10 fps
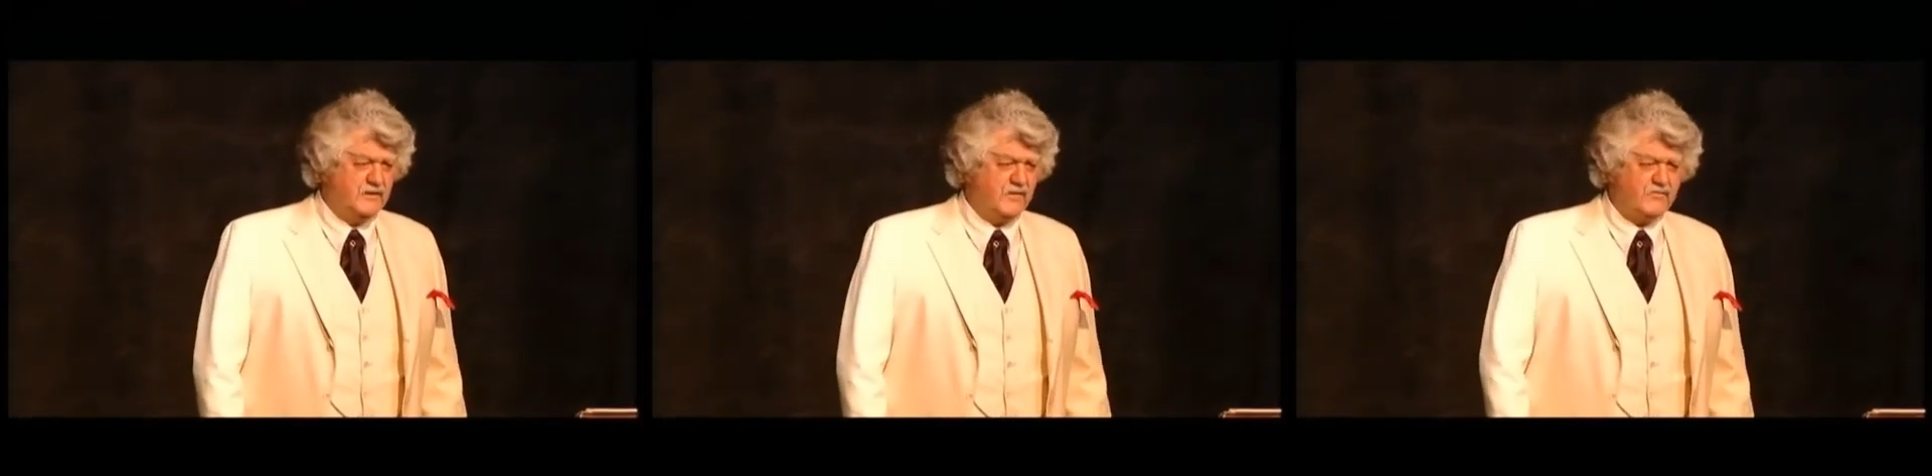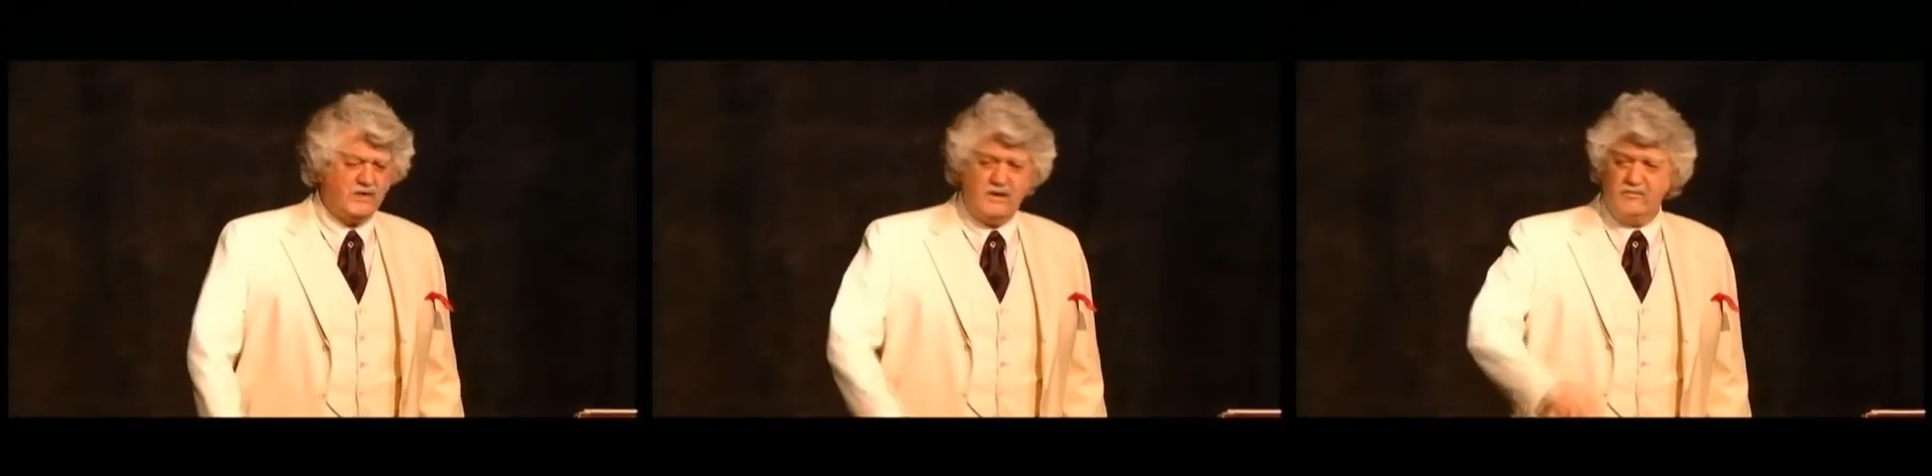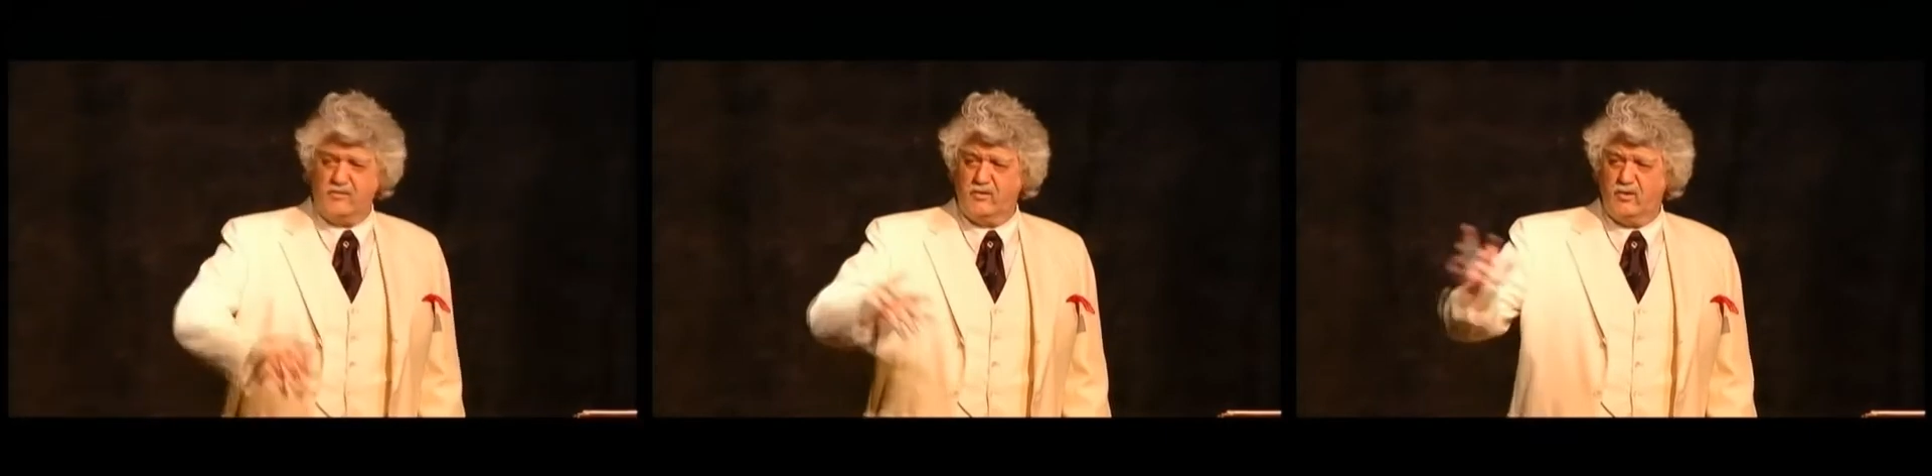I've
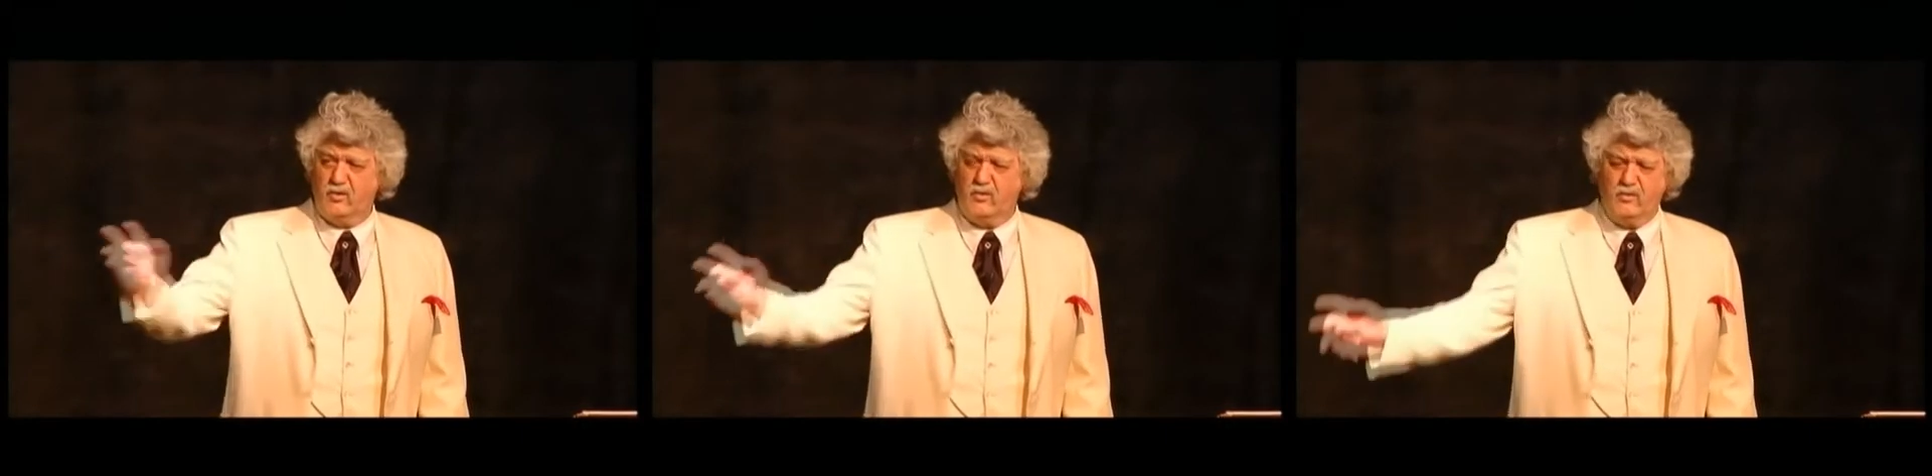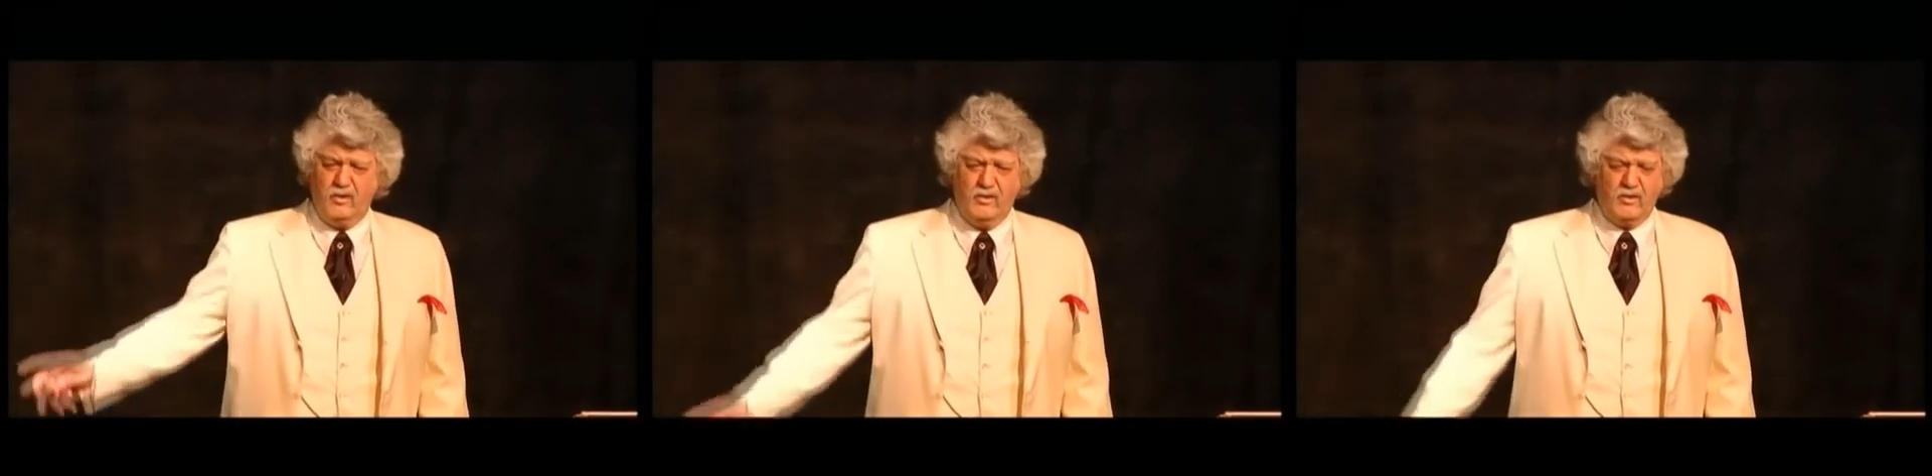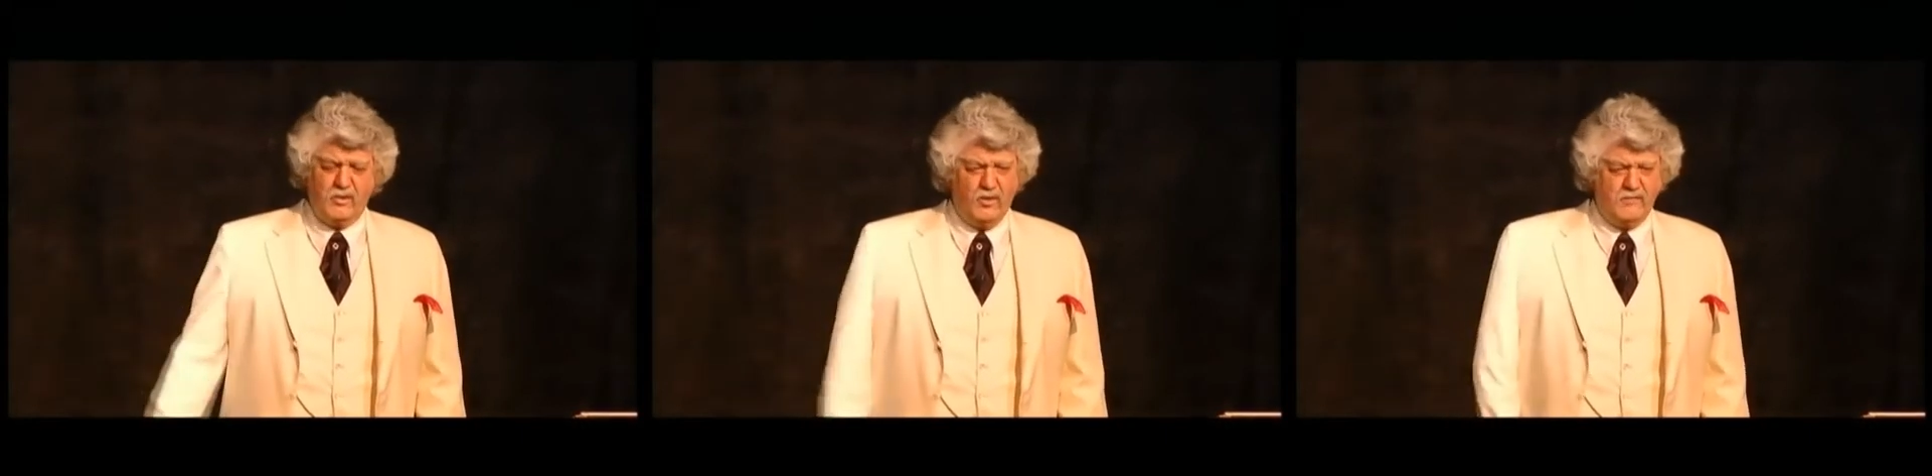traveled the whole
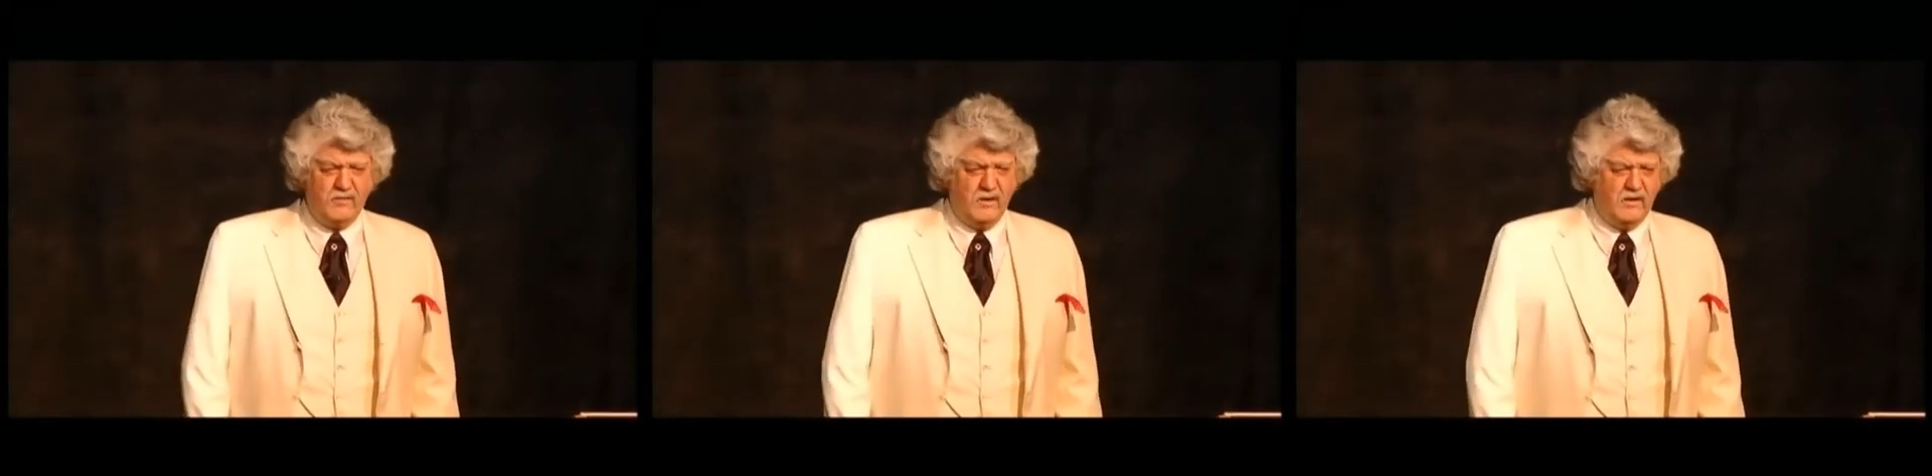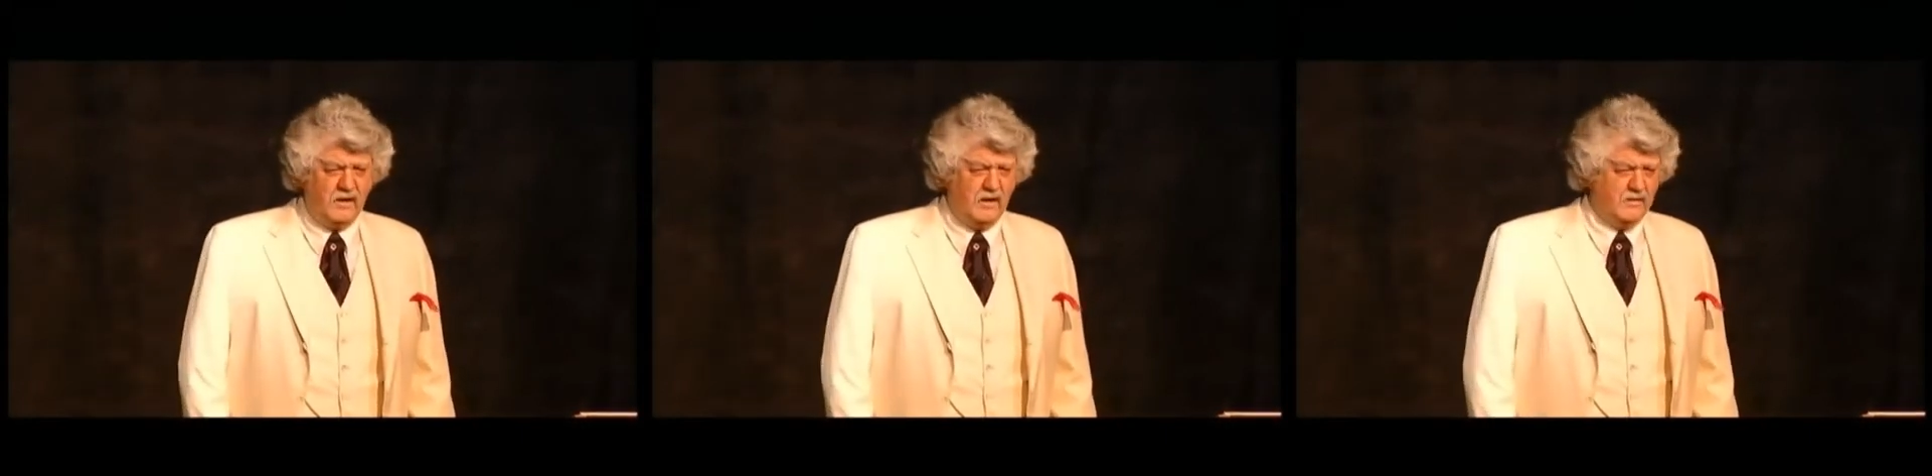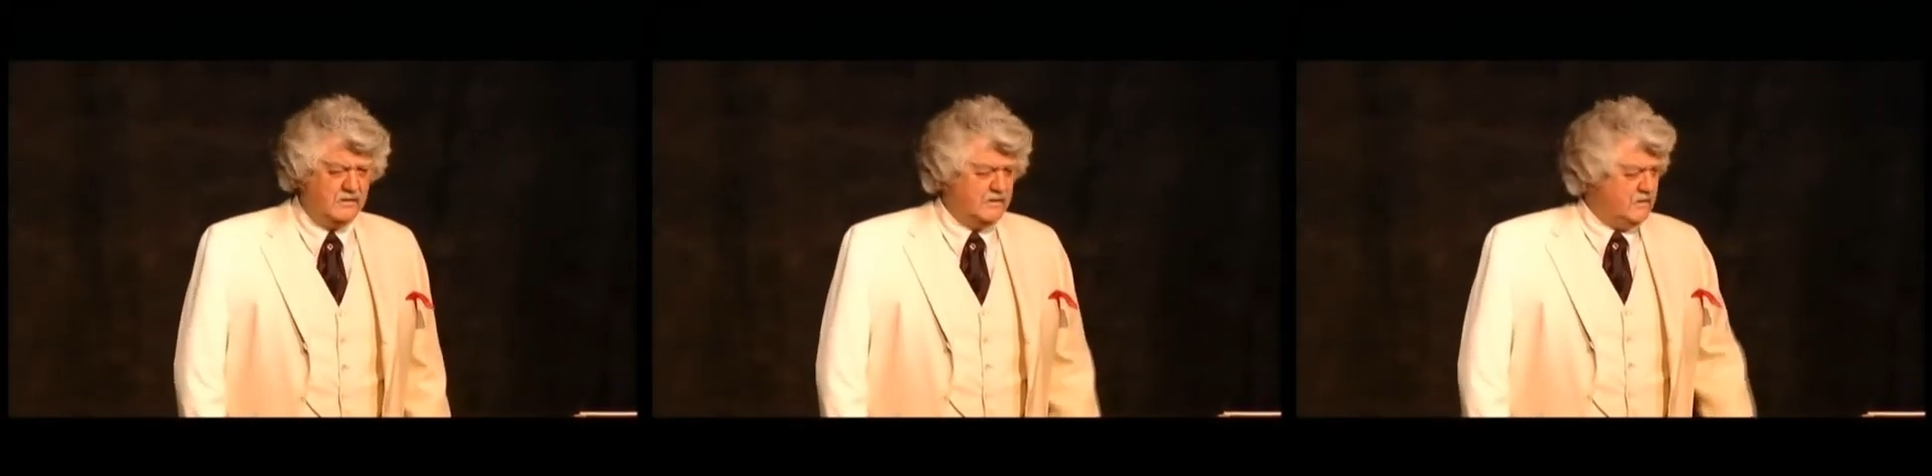world over. I